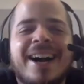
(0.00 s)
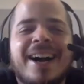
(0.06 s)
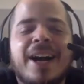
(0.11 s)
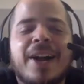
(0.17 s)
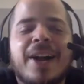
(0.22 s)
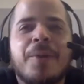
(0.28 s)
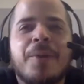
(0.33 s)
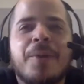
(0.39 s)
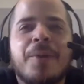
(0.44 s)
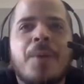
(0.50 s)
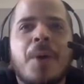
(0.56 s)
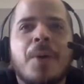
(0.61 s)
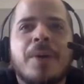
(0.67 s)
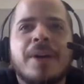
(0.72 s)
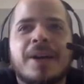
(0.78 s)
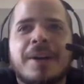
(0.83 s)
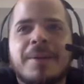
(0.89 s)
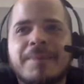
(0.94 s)
I
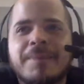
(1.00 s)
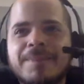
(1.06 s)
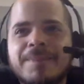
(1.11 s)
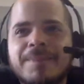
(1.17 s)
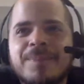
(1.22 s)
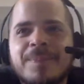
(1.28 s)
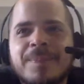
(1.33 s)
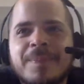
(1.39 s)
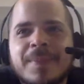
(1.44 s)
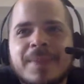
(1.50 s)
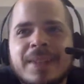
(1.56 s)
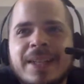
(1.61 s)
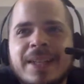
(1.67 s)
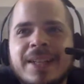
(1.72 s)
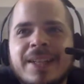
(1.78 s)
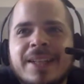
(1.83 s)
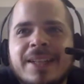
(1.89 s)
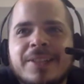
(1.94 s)
woke up
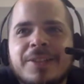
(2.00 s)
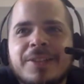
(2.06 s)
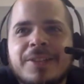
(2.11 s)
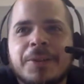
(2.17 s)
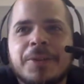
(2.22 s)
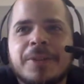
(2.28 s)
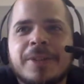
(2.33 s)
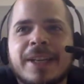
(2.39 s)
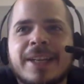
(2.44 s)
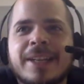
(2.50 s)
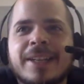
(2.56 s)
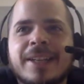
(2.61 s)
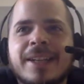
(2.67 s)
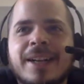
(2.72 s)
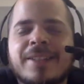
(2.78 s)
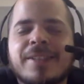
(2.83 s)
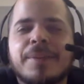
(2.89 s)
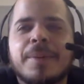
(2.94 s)
Tuesday.
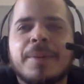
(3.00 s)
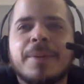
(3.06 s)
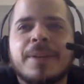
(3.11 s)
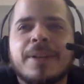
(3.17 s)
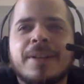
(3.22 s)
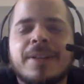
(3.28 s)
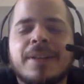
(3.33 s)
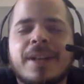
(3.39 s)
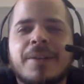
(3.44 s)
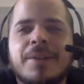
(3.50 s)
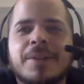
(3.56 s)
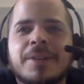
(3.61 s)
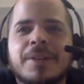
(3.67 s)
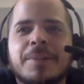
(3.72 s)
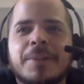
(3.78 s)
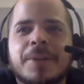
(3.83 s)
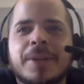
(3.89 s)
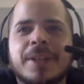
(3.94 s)
I said we were gonna. I was
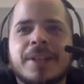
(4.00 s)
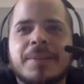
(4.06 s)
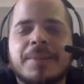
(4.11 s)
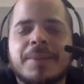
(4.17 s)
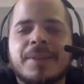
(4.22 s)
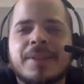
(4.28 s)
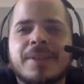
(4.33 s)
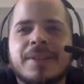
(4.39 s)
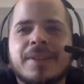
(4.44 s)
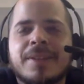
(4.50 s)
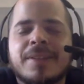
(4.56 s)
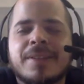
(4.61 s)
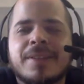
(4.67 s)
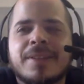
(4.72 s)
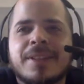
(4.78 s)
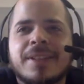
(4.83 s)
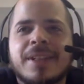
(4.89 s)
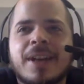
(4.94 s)
gonna bring it up on, on
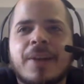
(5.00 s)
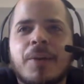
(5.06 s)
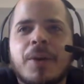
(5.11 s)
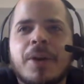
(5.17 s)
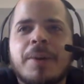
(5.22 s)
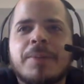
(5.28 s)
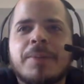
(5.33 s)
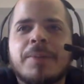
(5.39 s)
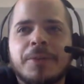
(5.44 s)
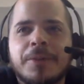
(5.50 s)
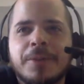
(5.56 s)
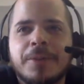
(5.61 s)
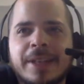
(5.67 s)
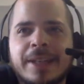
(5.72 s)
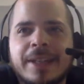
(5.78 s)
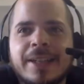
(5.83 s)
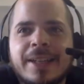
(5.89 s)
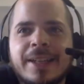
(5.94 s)
Sunday. I woke up
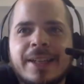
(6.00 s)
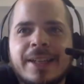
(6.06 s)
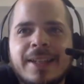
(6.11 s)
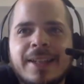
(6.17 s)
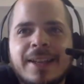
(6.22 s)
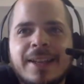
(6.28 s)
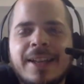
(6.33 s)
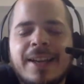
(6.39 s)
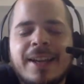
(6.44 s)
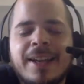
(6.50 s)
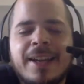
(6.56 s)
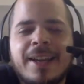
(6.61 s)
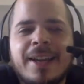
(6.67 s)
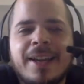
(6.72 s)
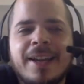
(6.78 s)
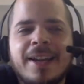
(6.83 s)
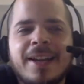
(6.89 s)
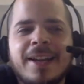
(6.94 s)
Tuesday,
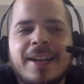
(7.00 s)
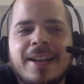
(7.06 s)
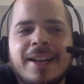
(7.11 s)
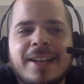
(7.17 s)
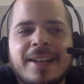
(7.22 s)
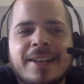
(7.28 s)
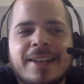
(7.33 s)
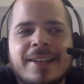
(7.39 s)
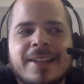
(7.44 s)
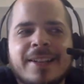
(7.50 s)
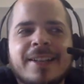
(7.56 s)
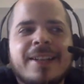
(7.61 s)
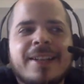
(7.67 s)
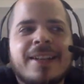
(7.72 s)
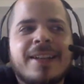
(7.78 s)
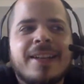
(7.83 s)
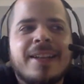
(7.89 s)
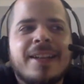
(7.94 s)
and
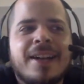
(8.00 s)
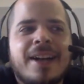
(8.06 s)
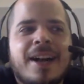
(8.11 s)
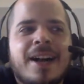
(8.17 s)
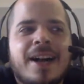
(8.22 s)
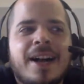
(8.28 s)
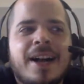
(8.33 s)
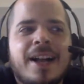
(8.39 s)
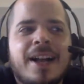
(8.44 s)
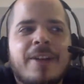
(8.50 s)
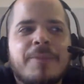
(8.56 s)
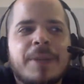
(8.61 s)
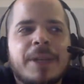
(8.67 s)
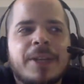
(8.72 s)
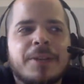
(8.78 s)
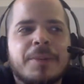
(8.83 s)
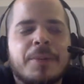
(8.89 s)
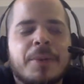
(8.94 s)
I have
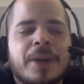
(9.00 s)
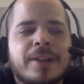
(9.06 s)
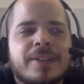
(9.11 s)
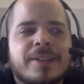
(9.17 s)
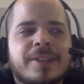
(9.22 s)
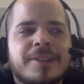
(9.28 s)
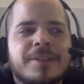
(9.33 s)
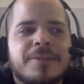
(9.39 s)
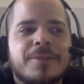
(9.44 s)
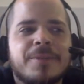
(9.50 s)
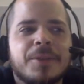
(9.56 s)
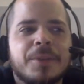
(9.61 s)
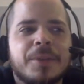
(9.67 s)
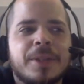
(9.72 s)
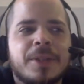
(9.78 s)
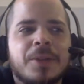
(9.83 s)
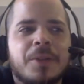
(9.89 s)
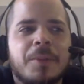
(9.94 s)
begun the process of
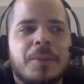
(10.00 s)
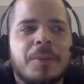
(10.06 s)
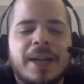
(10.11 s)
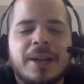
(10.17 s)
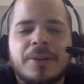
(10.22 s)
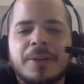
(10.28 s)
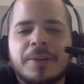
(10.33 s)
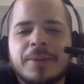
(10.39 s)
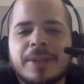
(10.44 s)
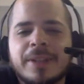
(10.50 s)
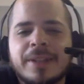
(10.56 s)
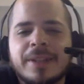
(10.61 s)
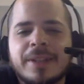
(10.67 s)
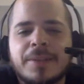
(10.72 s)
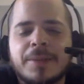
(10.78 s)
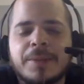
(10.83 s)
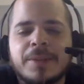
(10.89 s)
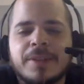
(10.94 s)
doing the whole bankruptcy
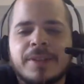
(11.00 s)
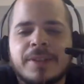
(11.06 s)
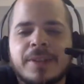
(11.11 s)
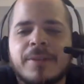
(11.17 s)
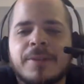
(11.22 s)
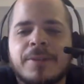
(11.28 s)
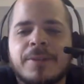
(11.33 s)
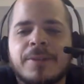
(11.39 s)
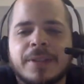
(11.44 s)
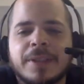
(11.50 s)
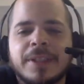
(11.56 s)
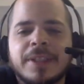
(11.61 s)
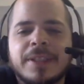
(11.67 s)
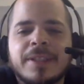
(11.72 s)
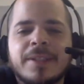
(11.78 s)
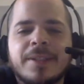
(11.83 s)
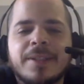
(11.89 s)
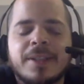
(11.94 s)
thing, which is never
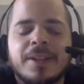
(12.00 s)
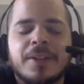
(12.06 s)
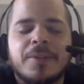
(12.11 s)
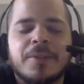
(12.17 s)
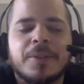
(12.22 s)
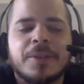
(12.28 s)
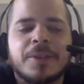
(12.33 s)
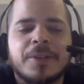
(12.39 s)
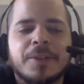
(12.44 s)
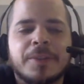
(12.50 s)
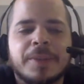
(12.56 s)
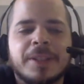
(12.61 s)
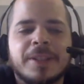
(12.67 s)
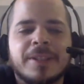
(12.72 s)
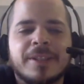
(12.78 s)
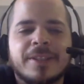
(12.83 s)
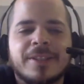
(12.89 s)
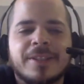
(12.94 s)
fun. You know, for the
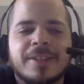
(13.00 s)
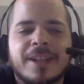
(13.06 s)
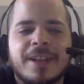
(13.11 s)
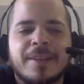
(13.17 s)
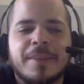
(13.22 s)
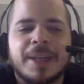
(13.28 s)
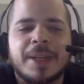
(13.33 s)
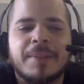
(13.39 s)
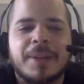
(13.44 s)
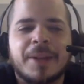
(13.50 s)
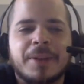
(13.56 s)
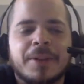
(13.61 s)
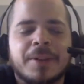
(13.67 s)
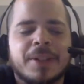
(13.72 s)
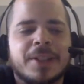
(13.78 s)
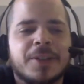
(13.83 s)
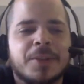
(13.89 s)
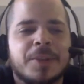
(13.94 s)
stupid decisions that I made in my
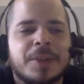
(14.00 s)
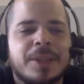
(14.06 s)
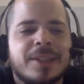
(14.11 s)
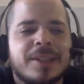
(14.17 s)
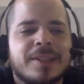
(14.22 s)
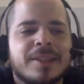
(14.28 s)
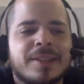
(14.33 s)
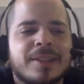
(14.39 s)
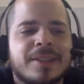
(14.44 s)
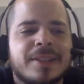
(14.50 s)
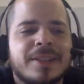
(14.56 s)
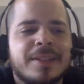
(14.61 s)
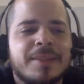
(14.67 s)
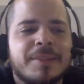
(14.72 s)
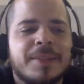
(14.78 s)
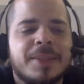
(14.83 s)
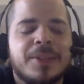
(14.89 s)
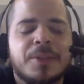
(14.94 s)
early 20s and
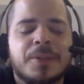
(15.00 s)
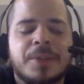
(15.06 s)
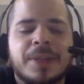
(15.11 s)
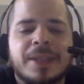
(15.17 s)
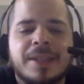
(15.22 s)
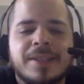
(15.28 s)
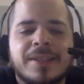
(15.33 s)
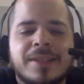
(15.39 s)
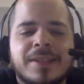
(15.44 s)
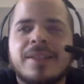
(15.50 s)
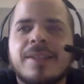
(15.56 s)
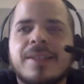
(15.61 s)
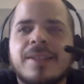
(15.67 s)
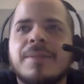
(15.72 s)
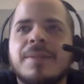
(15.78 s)
mid 20s.